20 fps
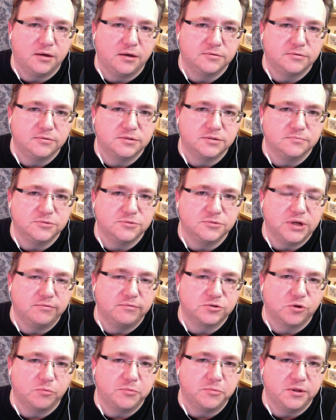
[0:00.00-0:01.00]
some
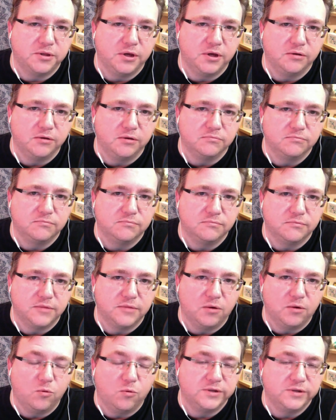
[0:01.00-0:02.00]
JavaScript in there
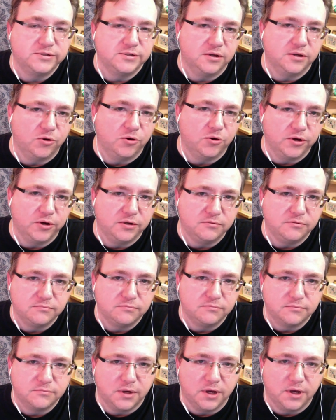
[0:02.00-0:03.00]
that wasn't loaded
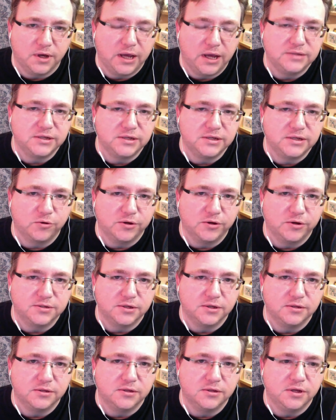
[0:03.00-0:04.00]

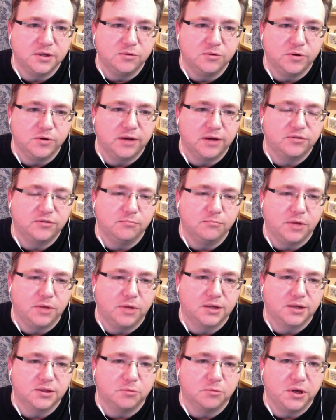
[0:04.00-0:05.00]
asynchronously, then it would actually
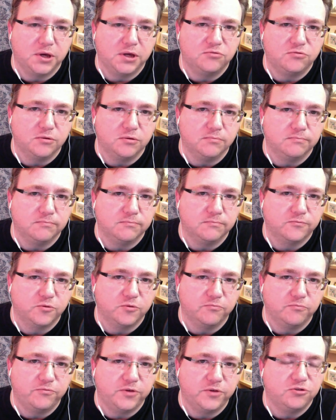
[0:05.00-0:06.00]
block the page from
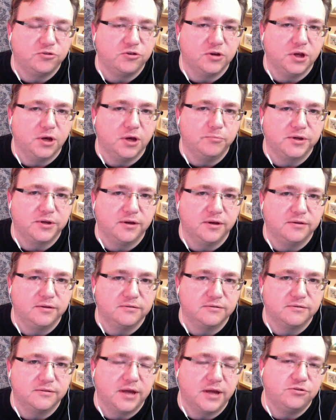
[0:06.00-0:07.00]
finishing up,
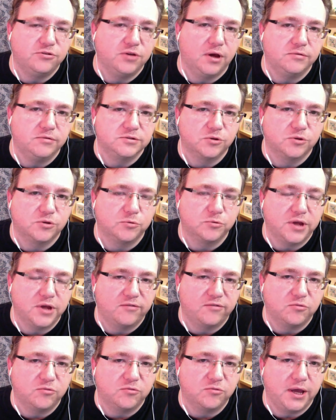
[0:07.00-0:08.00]
because that JavaScript would
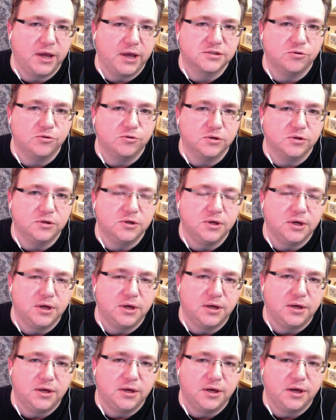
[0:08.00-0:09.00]
have to be executed,
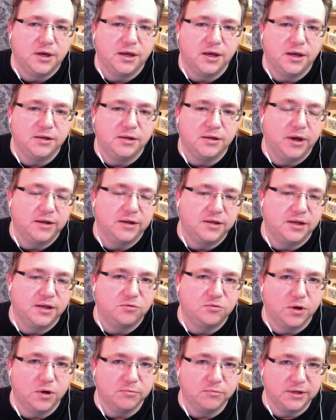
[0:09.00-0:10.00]
and it might take
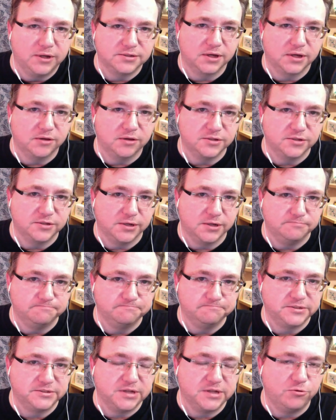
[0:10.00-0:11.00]
20 minutes, like you said.
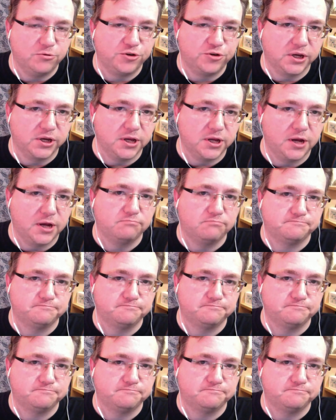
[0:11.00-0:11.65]
Is that what you're getting at?